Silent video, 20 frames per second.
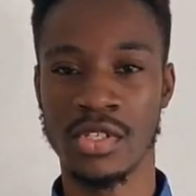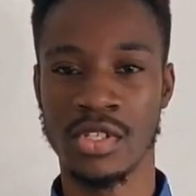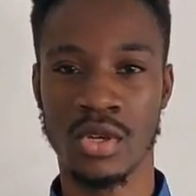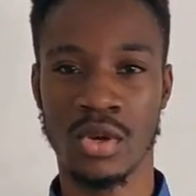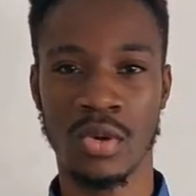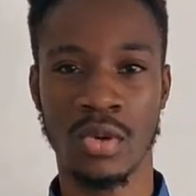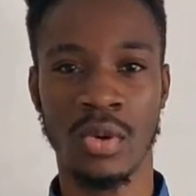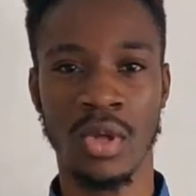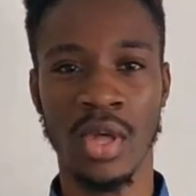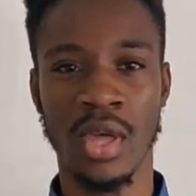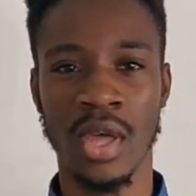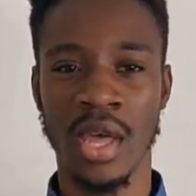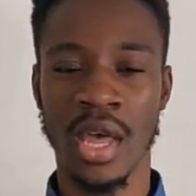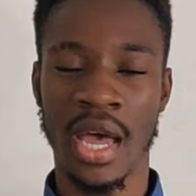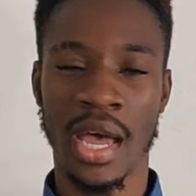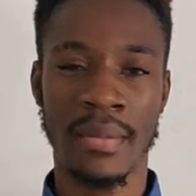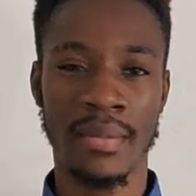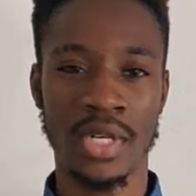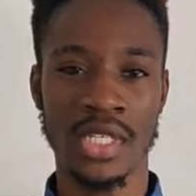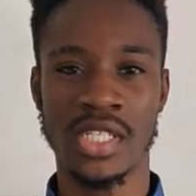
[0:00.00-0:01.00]
So
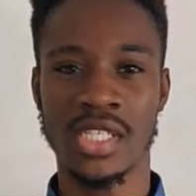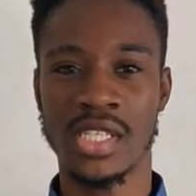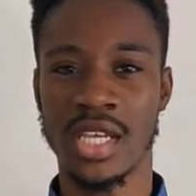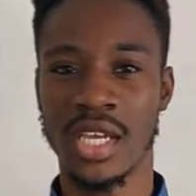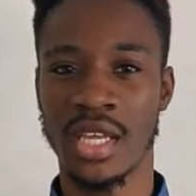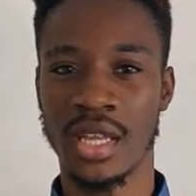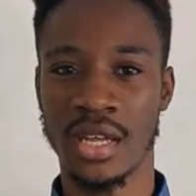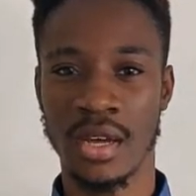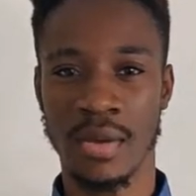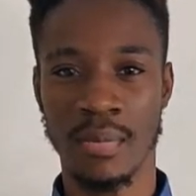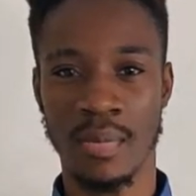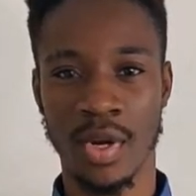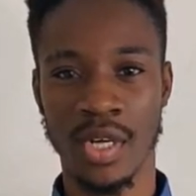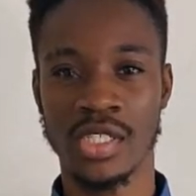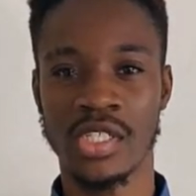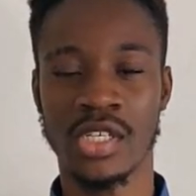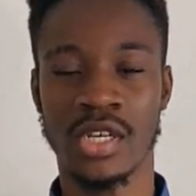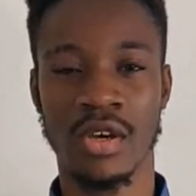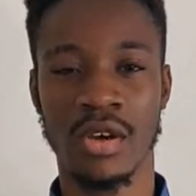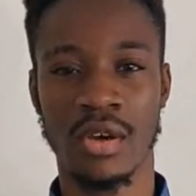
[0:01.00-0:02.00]
I must say, uh,
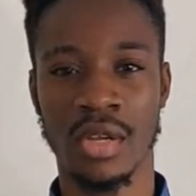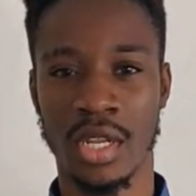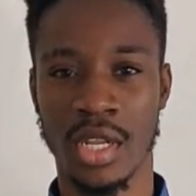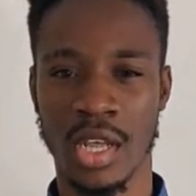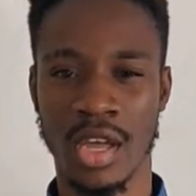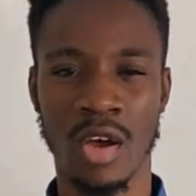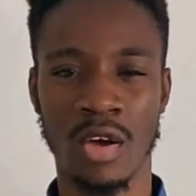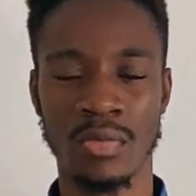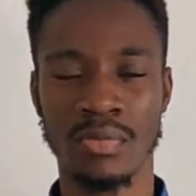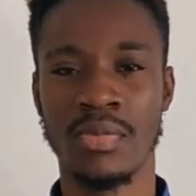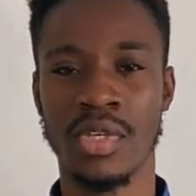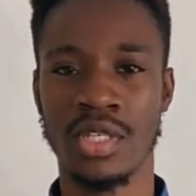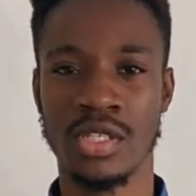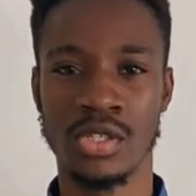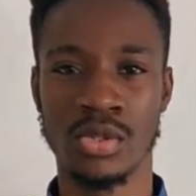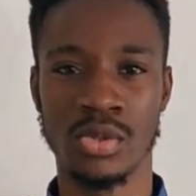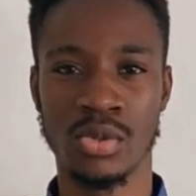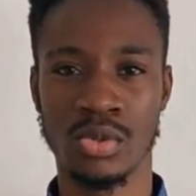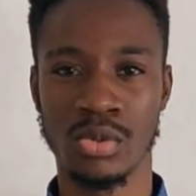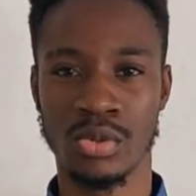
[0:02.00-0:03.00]
practical, it helped me
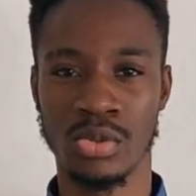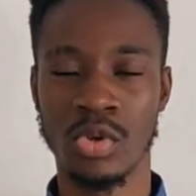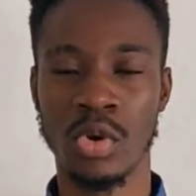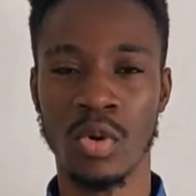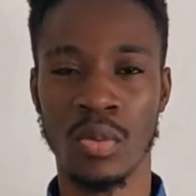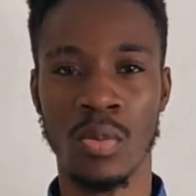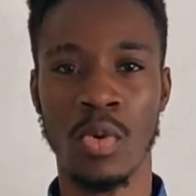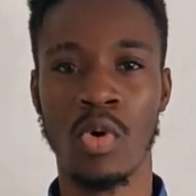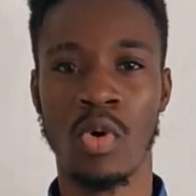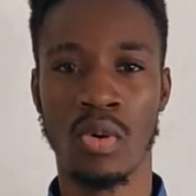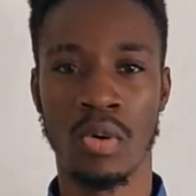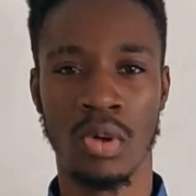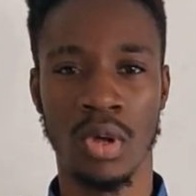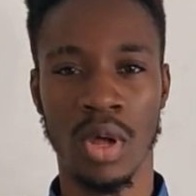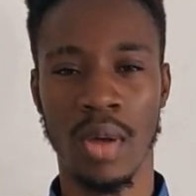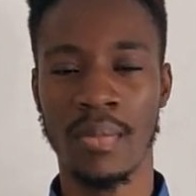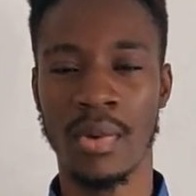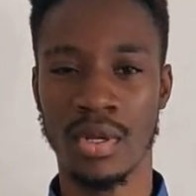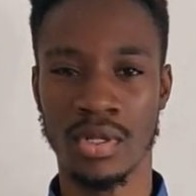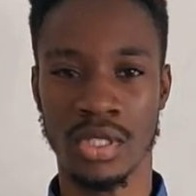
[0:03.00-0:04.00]
to know more
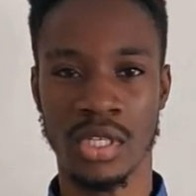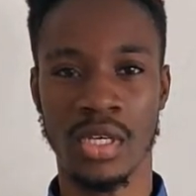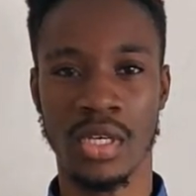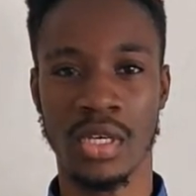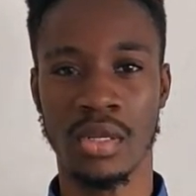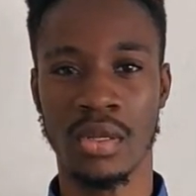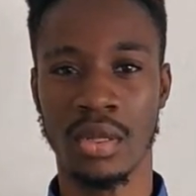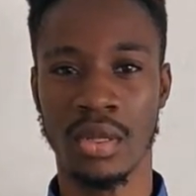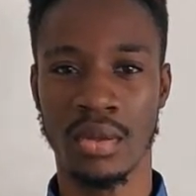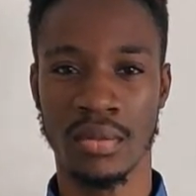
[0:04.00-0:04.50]
about the